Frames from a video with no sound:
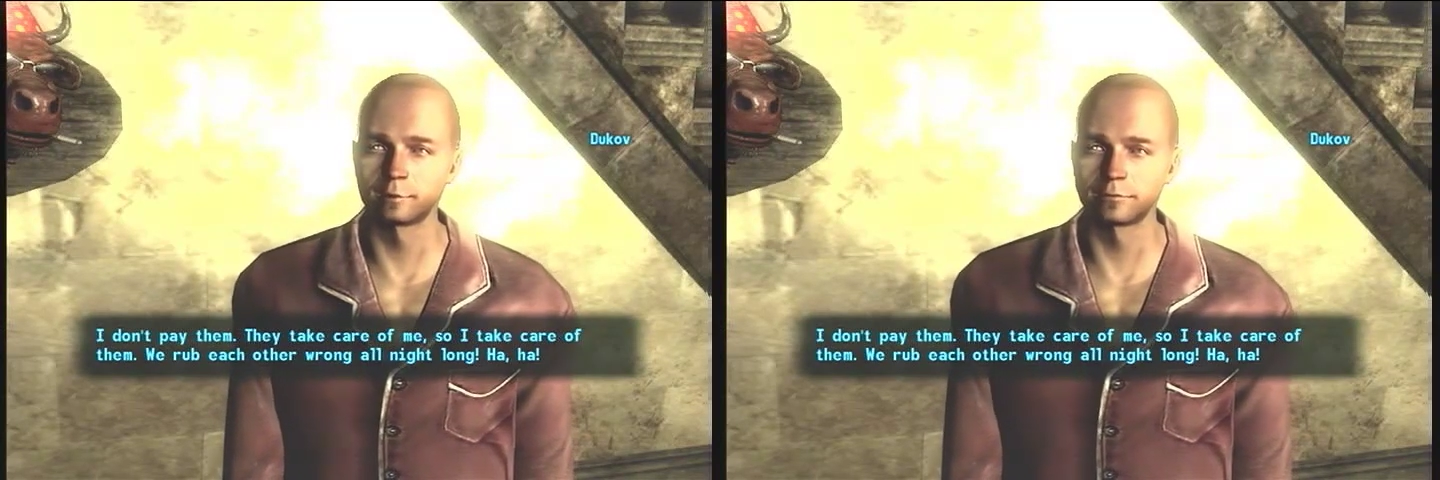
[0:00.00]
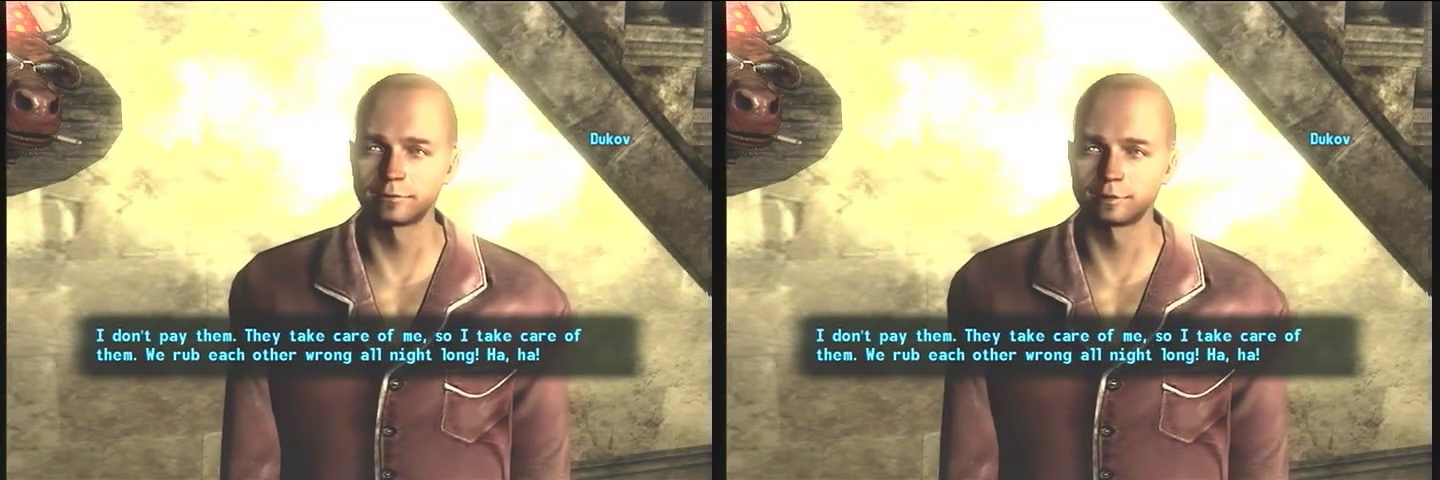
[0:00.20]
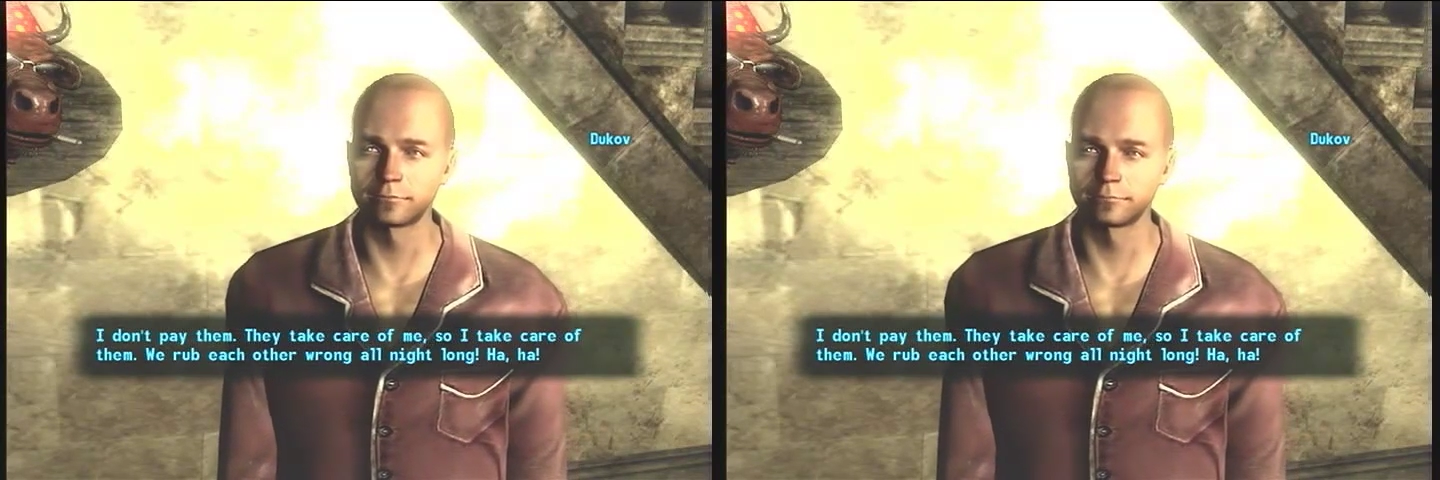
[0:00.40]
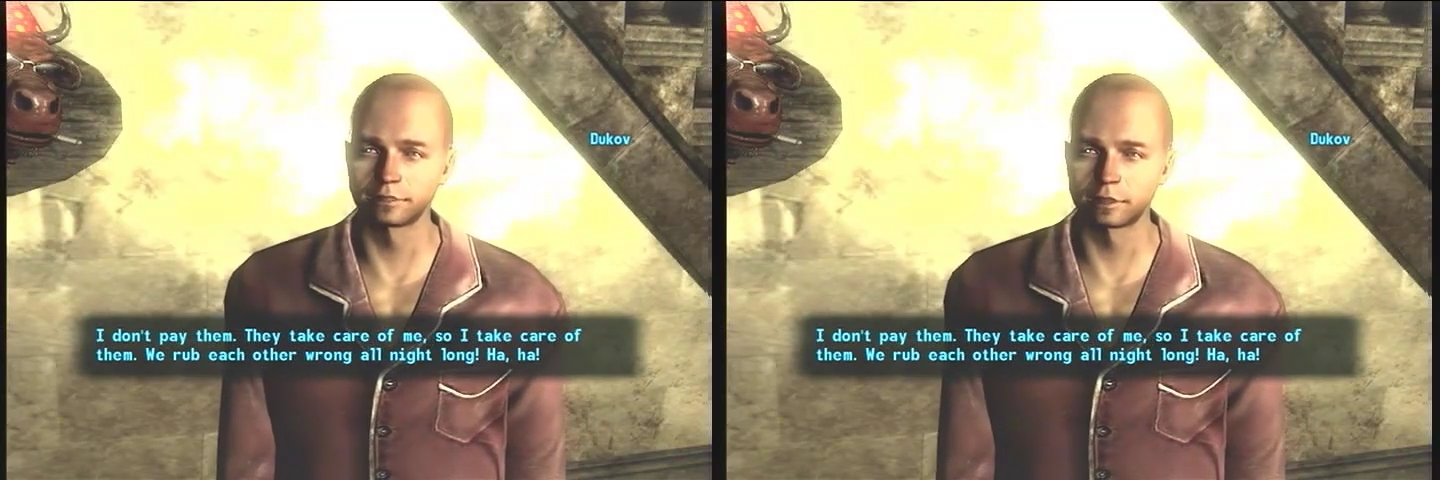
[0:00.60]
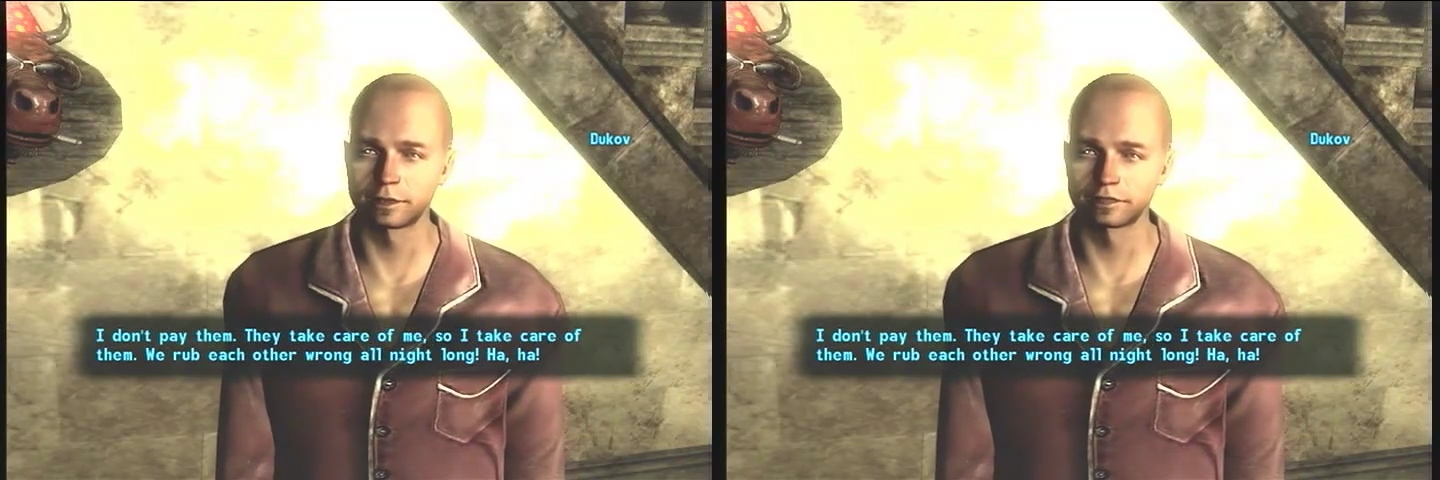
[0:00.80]
We'll rub
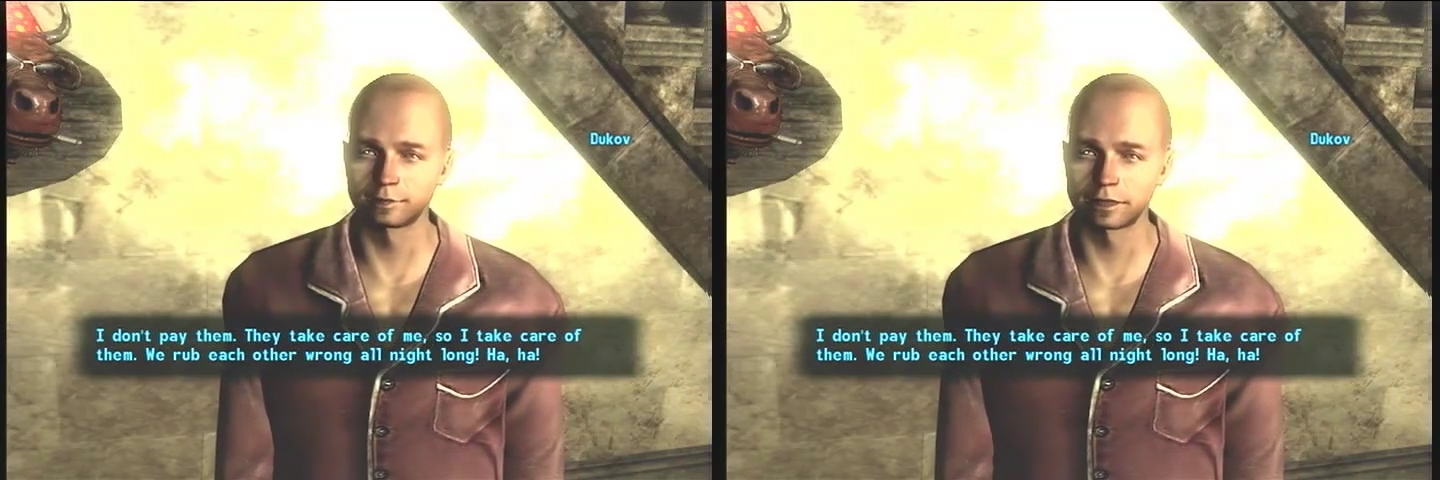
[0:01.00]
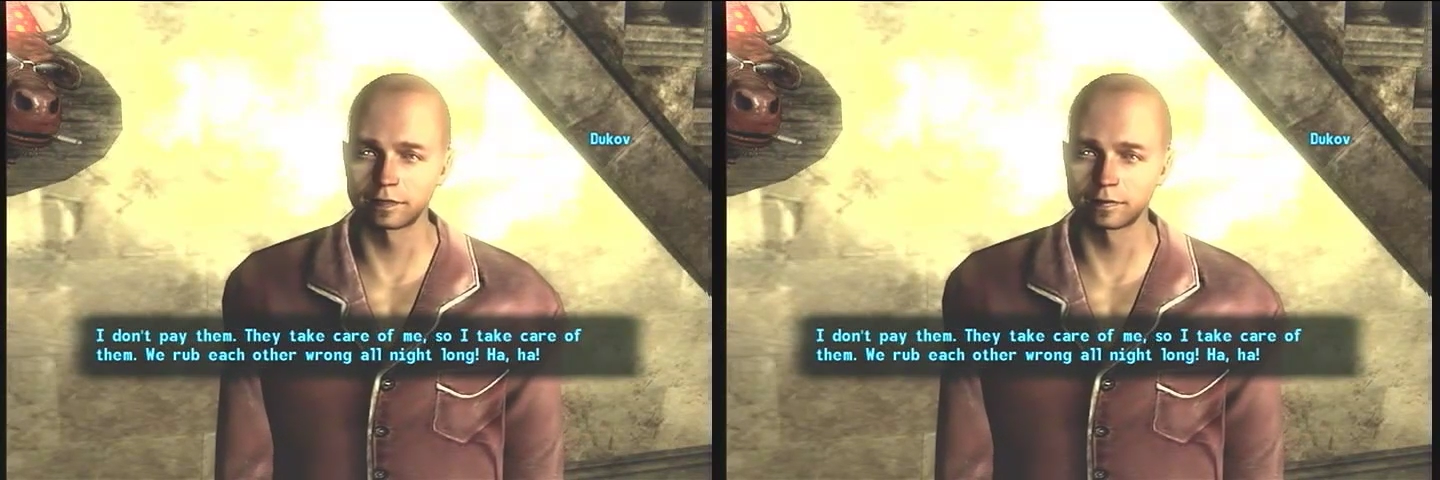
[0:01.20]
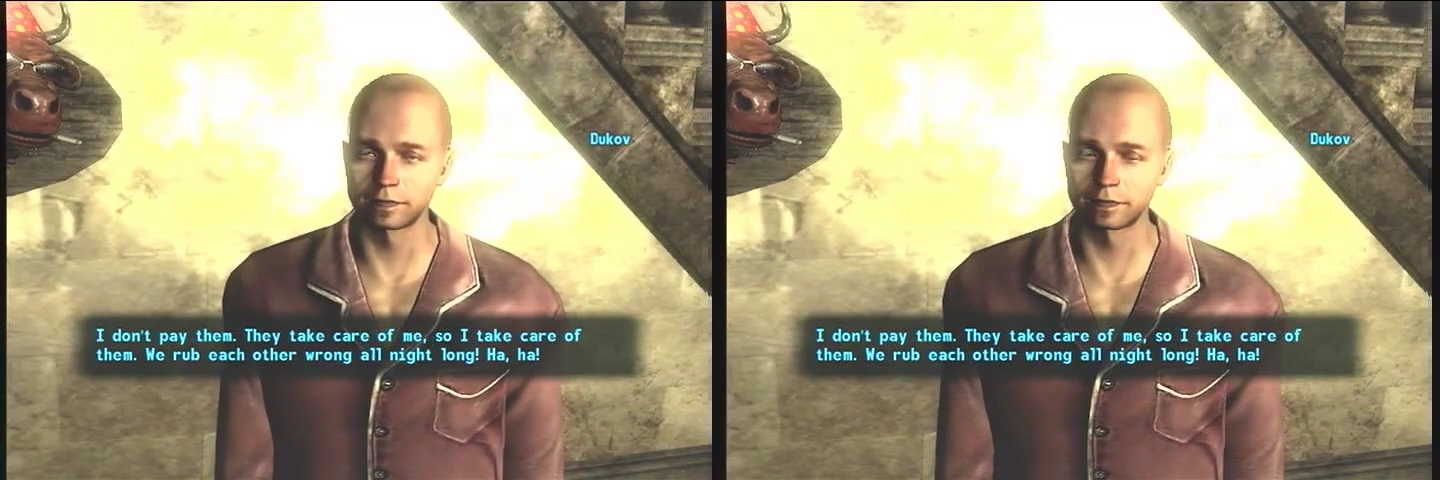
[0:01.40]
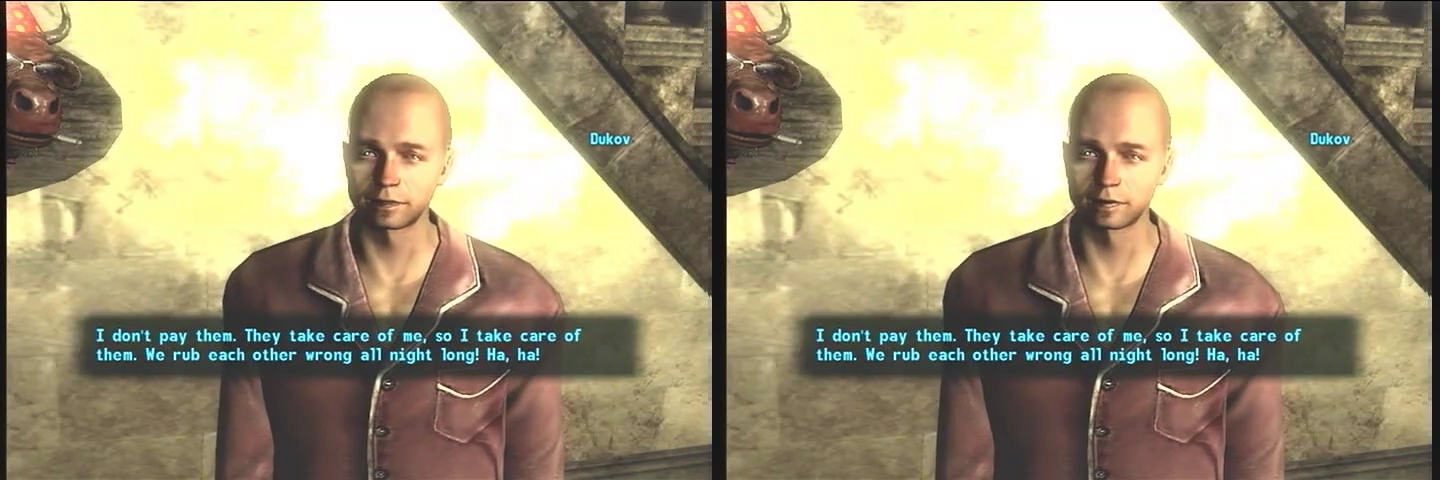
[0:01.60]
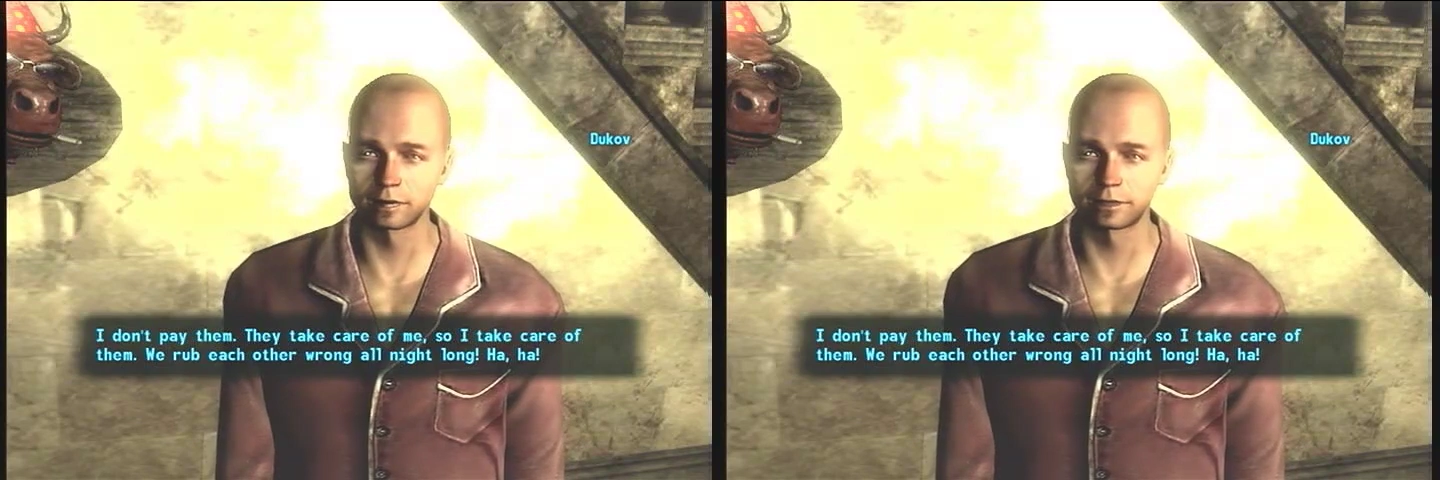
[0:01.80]
each other wrong
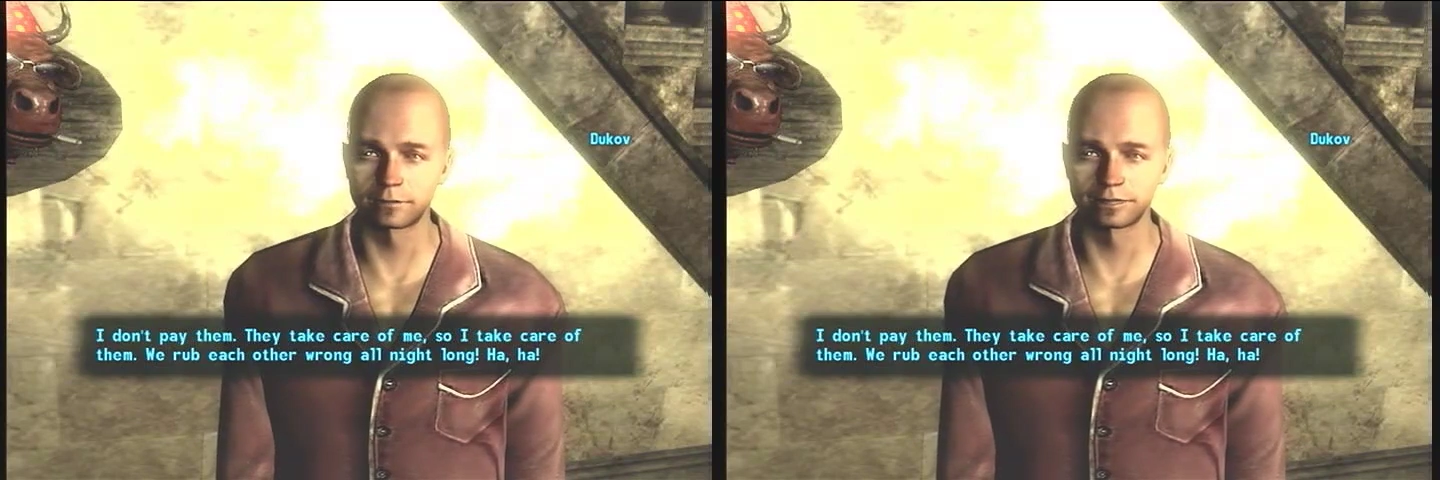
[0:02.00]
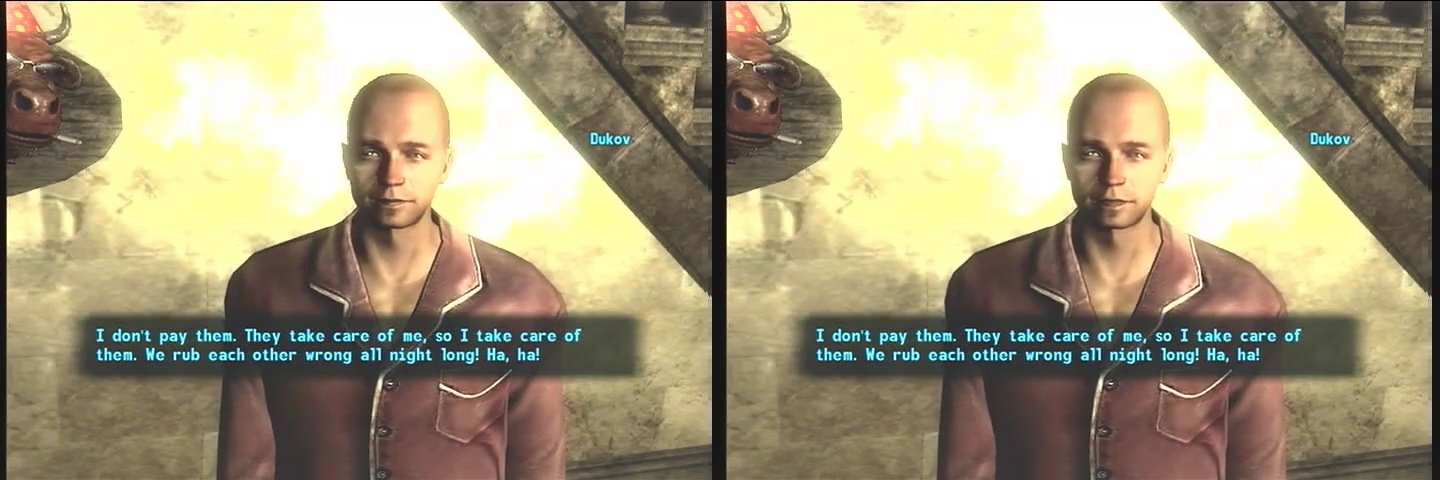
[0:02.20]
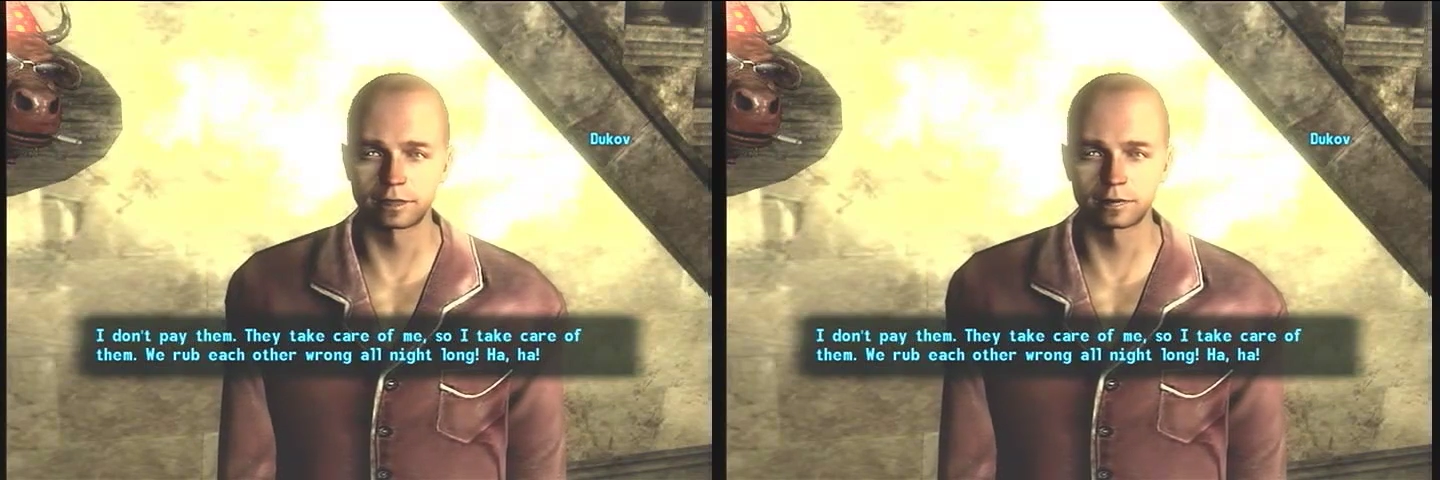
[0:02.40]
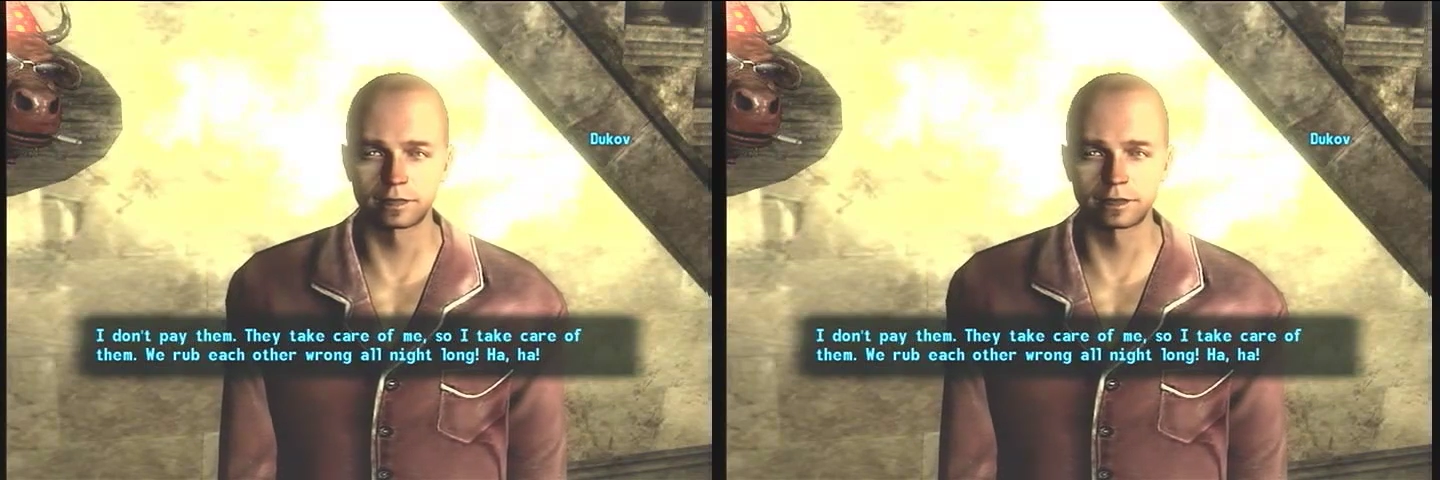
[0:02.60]
all night long.